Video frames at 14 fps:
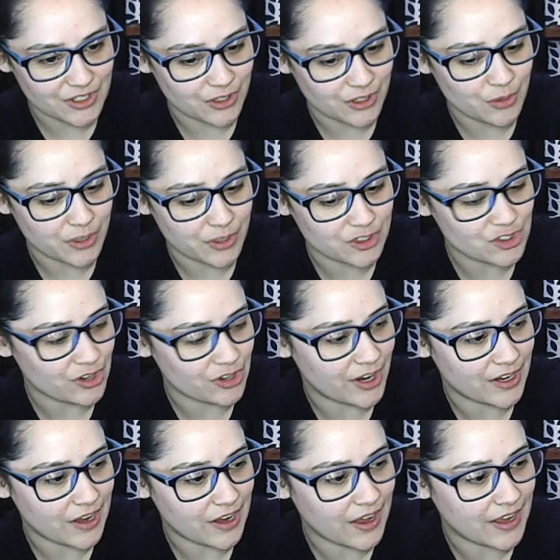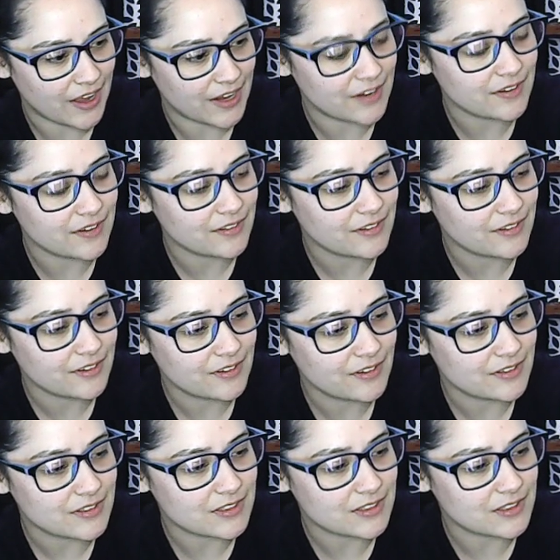going to try and hide
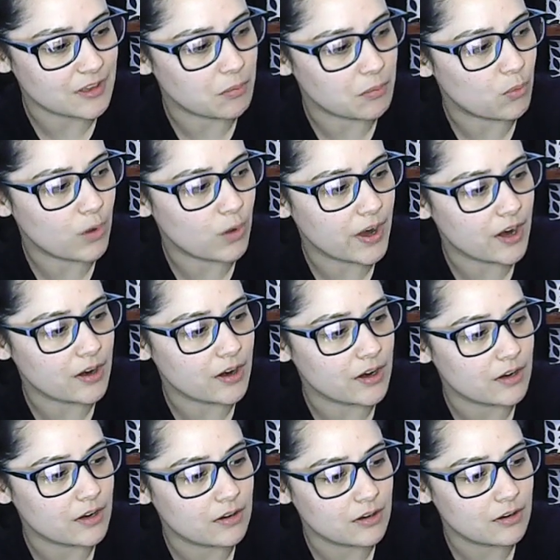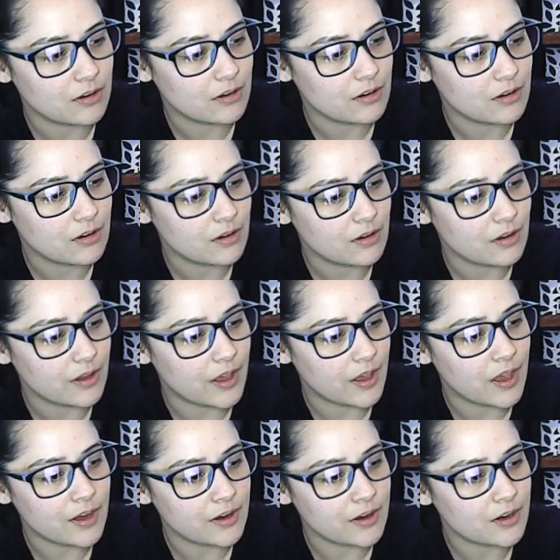somewhere.
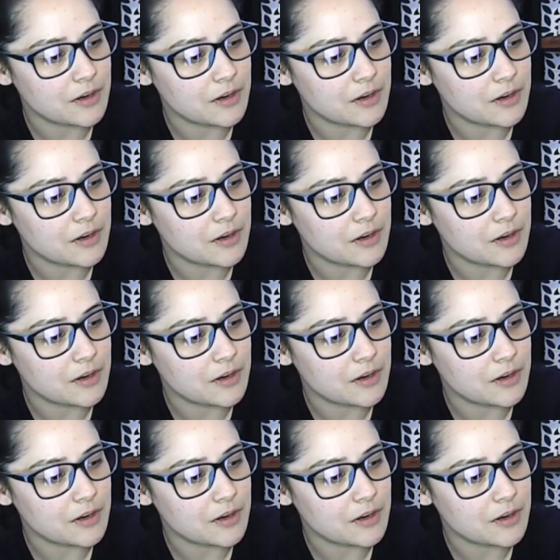Attic,